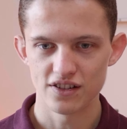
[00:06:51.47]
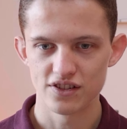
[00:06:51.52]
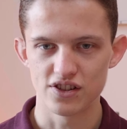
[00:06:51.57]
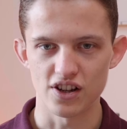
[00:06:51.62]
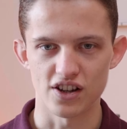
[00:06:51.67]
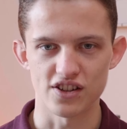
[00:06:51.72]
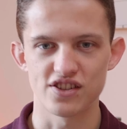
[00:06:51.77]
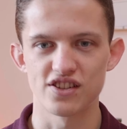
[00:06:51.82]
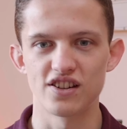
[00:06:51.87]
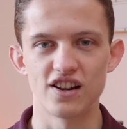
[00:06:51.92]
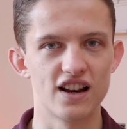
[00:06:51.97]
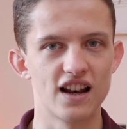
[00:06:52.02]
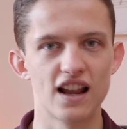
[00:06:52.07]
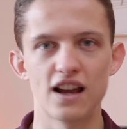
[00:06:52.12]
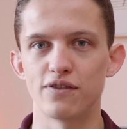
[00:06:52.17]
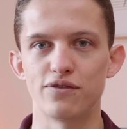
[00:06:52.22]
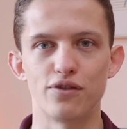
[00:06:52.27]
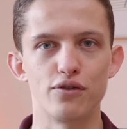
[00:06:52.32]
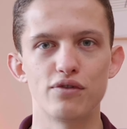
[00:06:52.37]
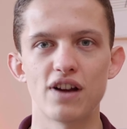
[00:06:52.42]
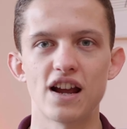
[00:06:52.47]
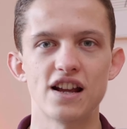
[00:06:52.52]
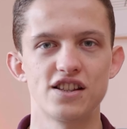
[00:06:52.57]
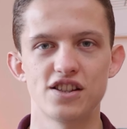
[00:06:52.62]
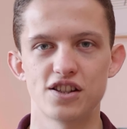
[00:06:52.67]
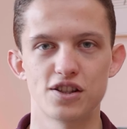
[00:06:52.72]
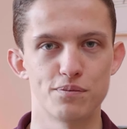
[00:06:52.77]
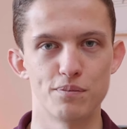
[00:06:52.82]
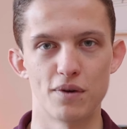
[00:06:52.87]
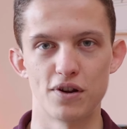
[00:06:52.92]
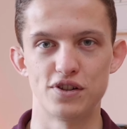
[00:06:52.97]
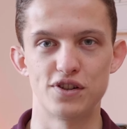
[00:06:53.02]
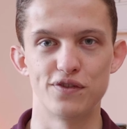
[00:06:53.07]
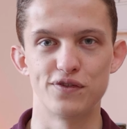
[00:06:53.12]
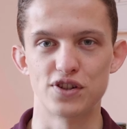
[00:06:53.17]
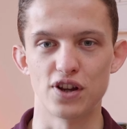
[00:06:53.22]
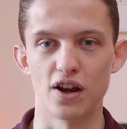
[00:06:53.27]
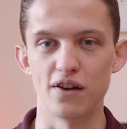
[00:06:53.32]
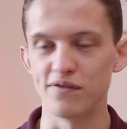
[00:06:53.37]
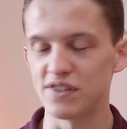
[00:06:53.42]
doesn't allow for rests most of
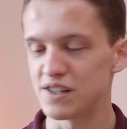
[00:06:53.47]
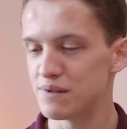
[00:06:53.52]
the time.